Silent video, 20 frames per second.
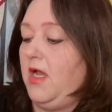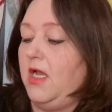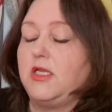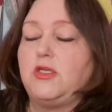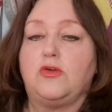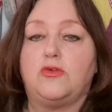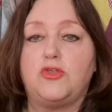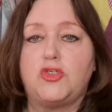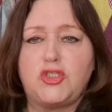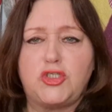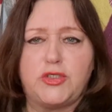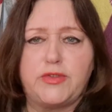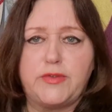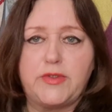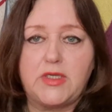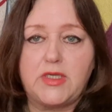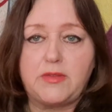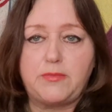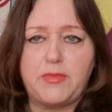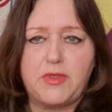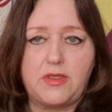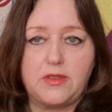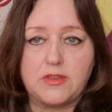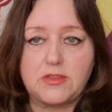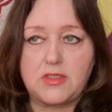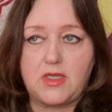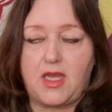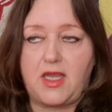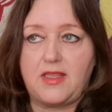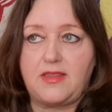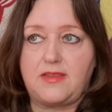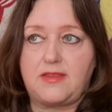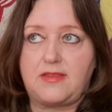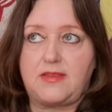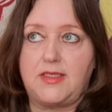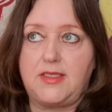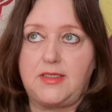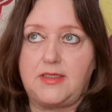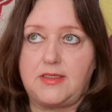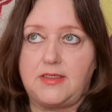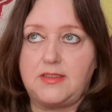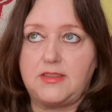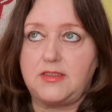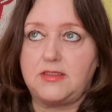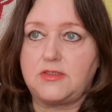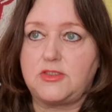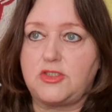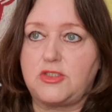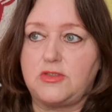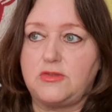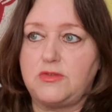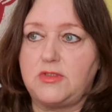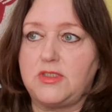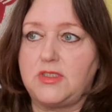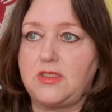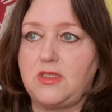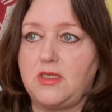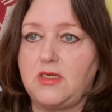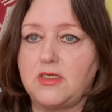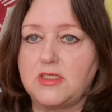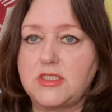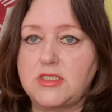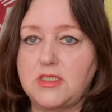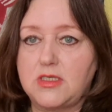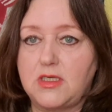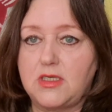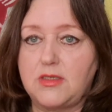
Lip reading: I don't show it because I think I showed it last